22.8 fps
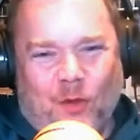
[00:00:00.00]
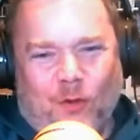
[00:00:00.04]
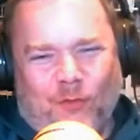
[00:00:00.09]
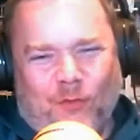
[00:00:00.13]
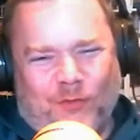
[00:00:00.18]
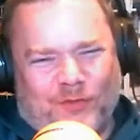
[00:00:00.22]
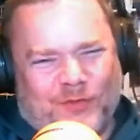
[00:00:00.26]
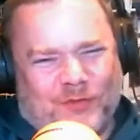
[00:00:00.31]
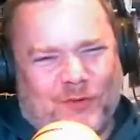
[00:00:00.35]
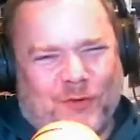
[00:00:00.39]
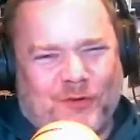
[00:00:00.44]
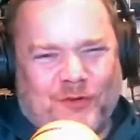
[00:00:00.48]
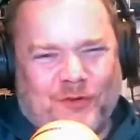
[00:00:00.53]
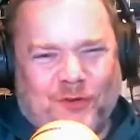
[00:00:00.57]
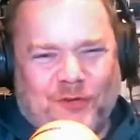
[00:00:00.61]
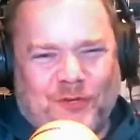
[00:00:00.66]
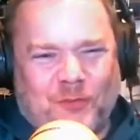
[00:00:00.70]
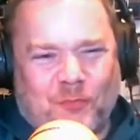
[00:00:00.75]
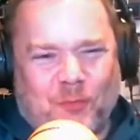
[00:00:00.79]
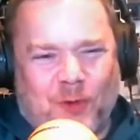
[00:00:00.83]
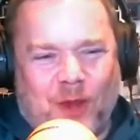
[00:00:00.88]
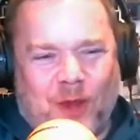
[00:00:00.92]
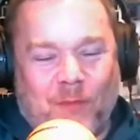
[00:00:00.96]
Well, Sorcerer
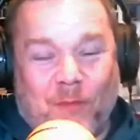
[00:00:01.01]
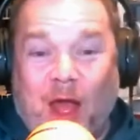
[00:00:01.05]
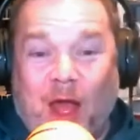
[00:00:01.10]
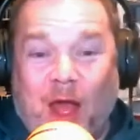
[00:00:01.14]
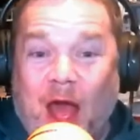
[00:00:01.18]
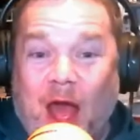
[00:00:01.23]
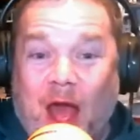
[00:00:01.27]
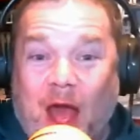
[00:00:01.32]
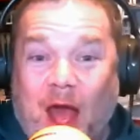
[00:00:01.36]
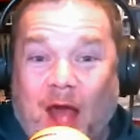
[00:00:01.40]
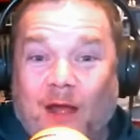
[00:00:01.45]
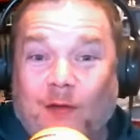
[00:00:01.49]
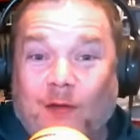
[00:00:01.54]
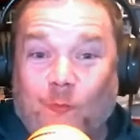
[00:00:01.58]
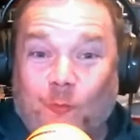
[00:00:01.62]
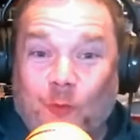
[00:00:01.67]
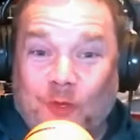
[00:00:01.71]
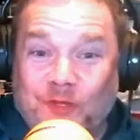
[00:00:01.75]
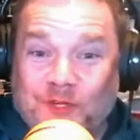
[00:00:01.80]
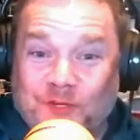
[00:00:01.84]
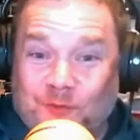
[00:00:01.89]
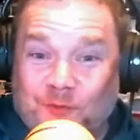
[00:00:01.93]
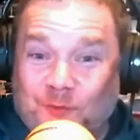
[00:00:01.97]
Supreme.
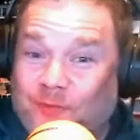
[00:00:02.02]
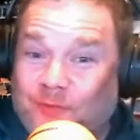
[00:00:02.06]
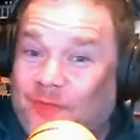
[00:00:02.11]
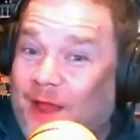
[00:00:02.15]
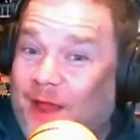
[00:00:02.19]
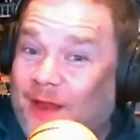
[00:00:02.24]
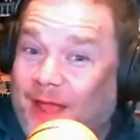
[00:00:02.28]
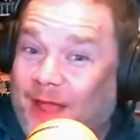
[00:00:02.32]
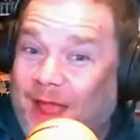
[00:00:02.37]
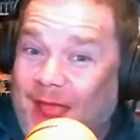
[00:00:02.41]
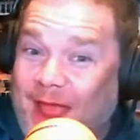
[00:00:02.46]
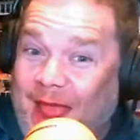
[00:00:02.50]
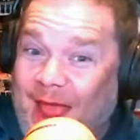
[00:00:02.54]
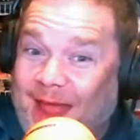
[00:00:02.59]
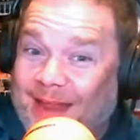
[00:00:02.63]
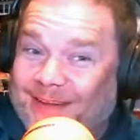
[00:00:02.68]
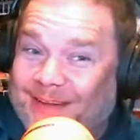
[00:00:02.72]
Wizard without a hat.